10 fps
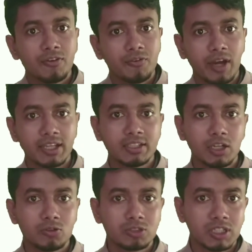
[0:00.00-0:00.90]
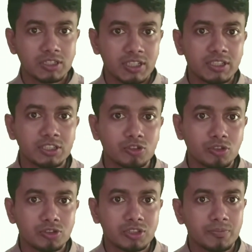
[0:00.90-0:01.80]
find out the
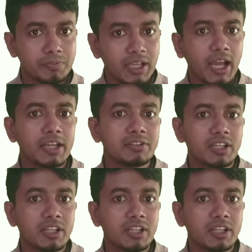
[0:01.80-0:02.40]
reasons behind